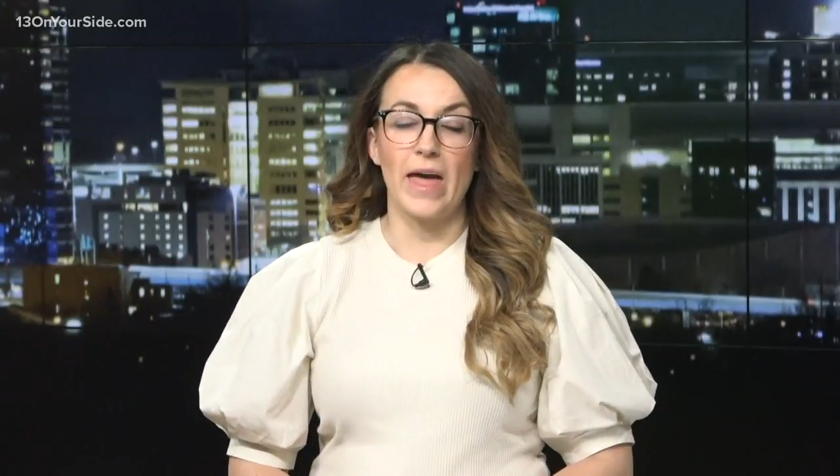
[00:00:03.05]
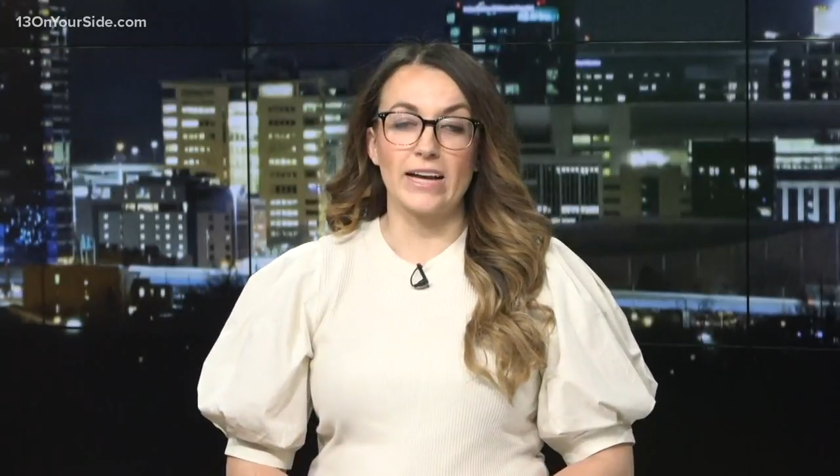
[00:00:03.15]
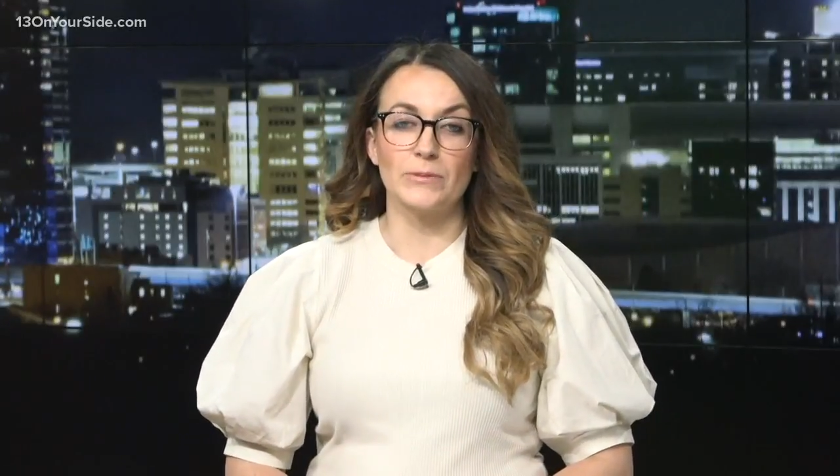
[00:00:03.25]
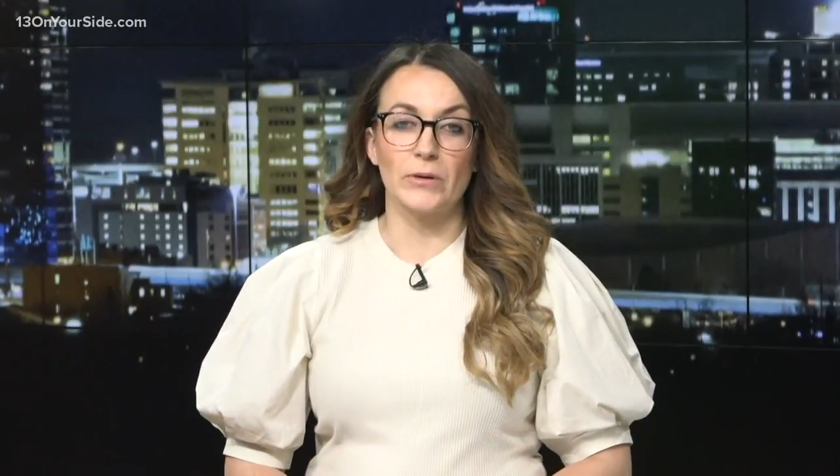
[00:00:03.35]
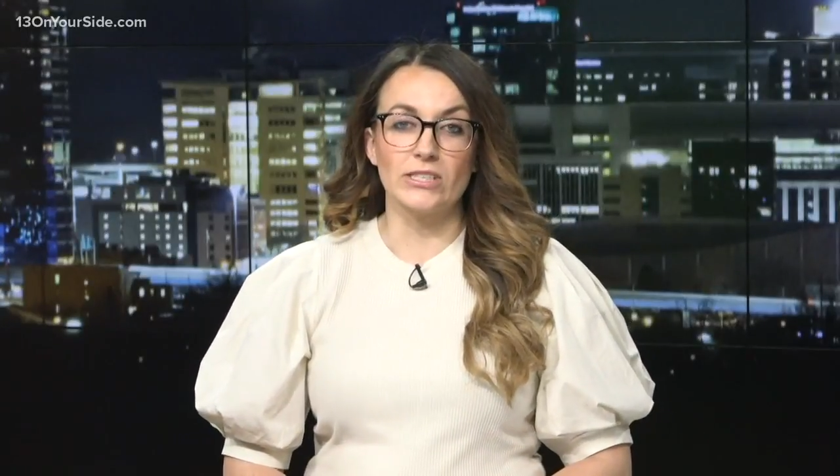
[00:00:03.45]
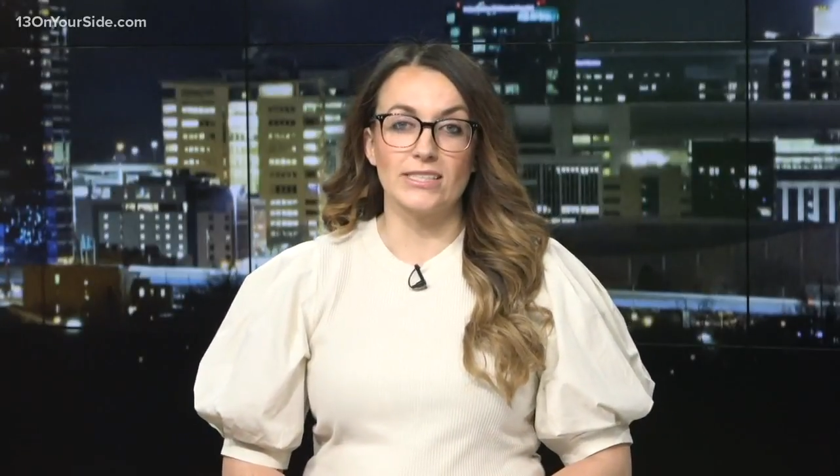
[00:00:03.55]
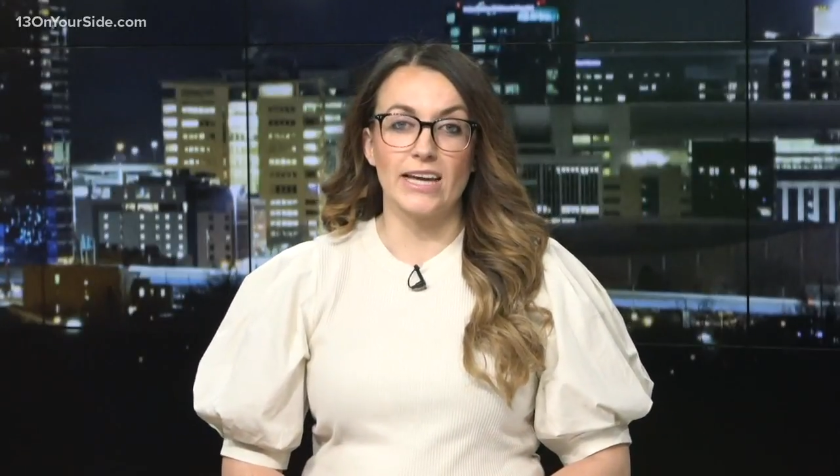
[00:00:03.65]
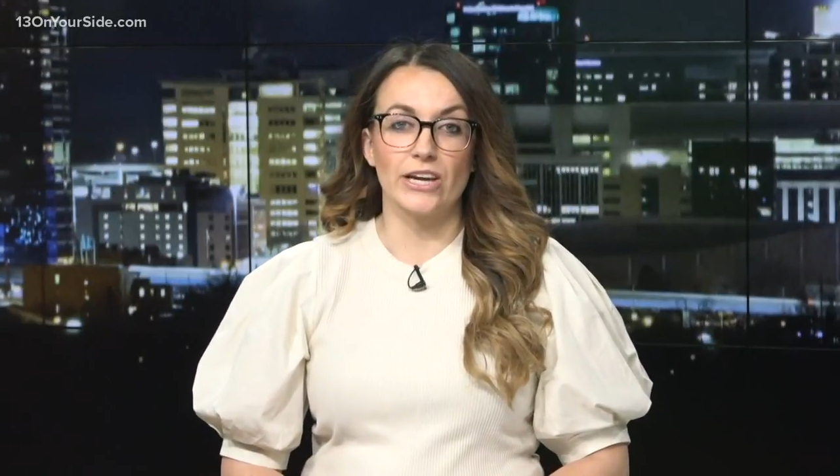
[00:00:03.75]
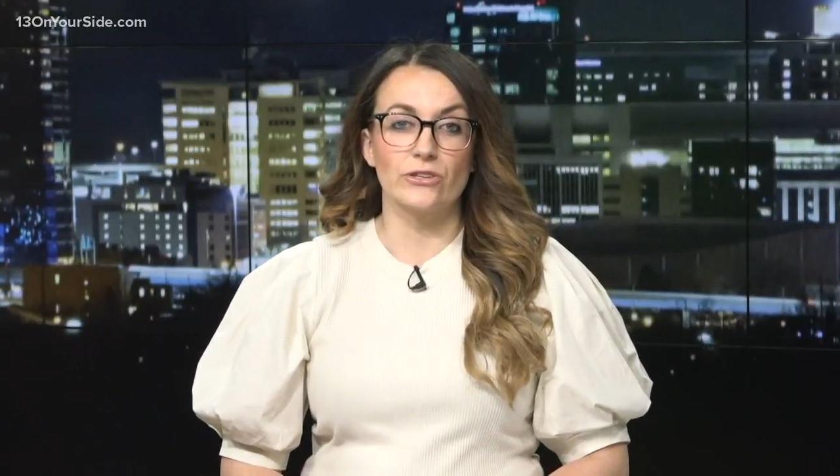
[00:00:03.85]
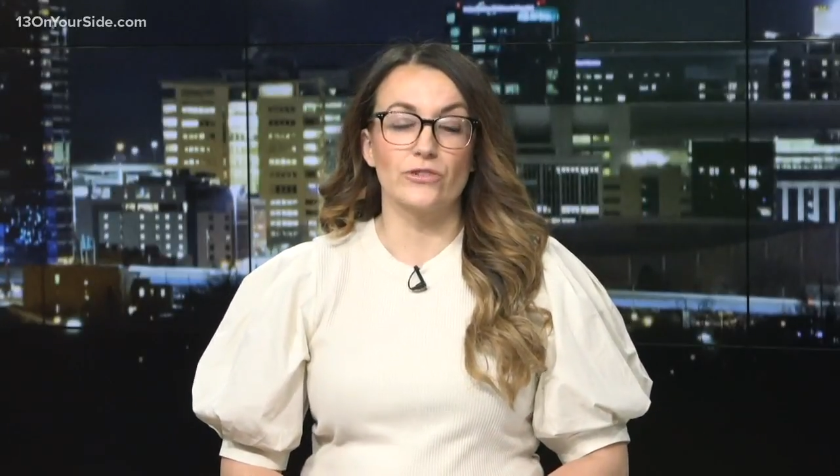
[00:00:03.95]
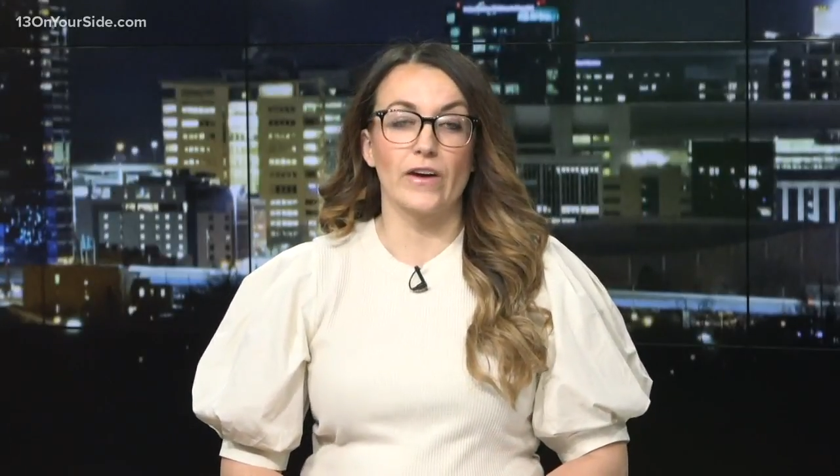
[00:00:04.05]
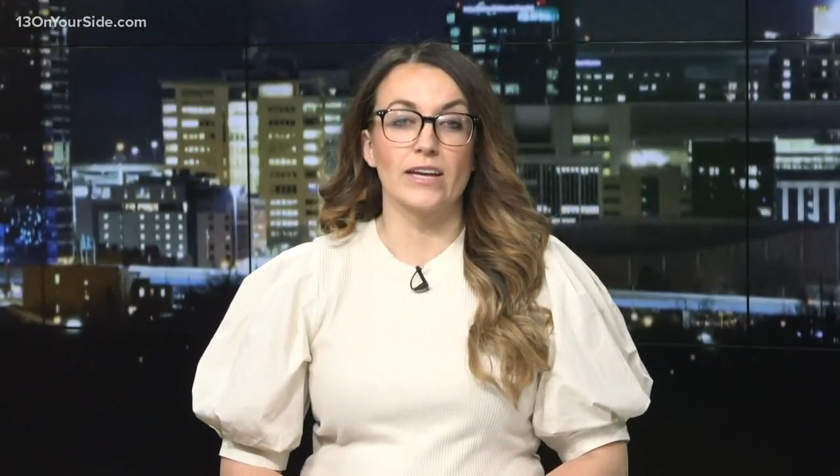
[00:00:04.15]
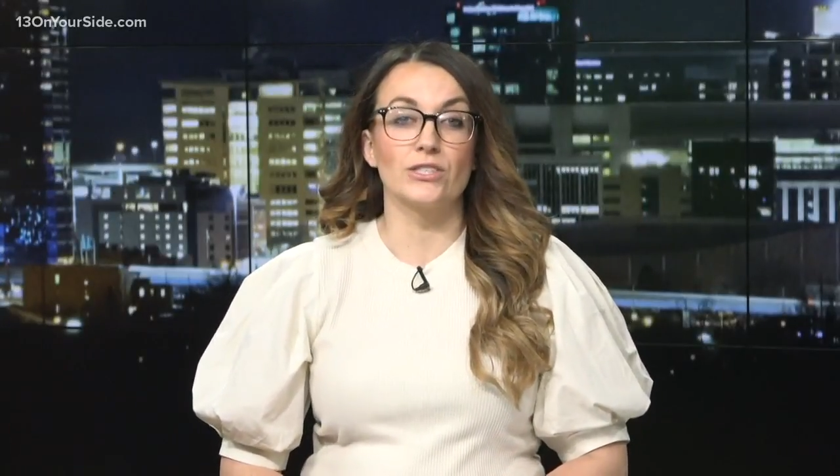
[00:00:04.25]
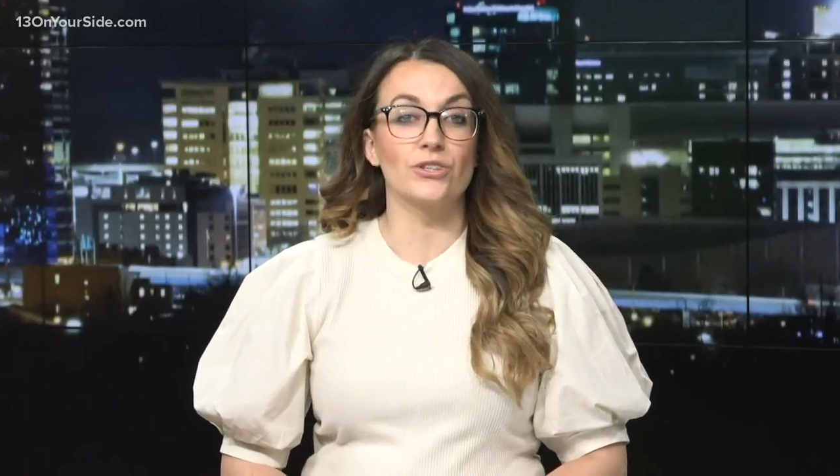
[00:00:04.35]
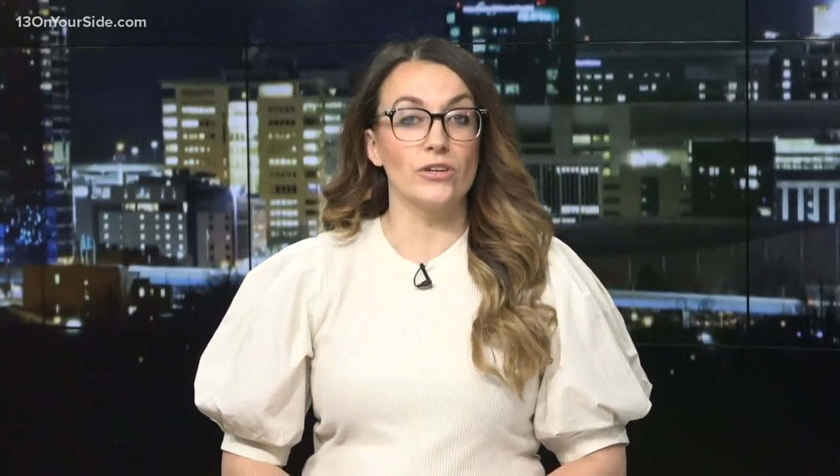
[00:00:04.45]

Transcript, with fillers: Experts say your device